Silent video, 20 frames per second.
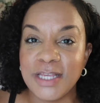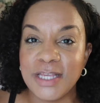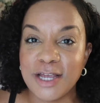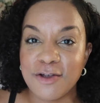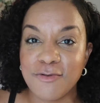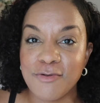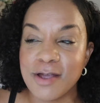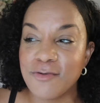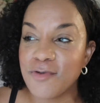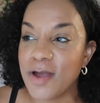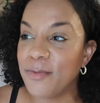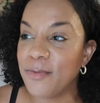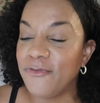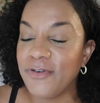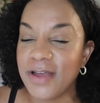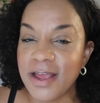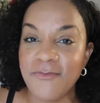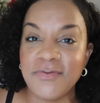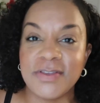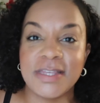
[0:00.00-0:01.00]
incorrect grammar
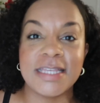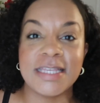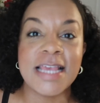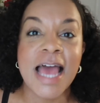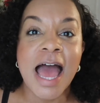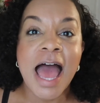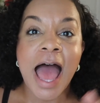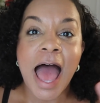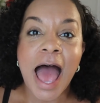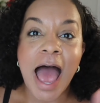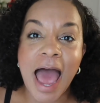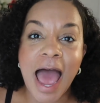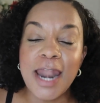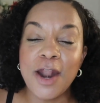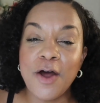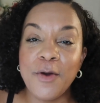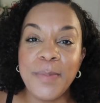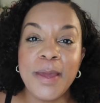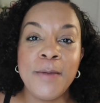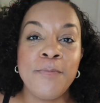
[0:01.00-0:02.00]
for emphasis. I
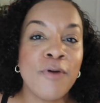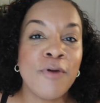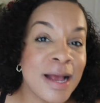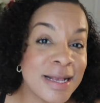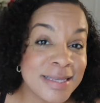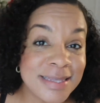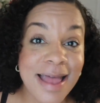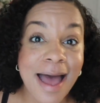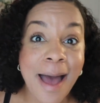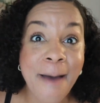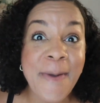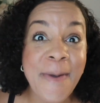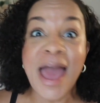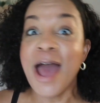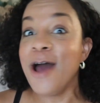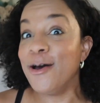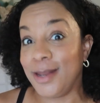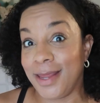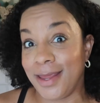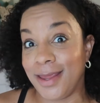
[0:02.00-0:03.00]
don't be pressed
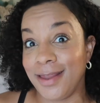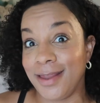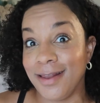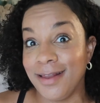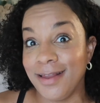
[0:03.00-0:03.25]
about it.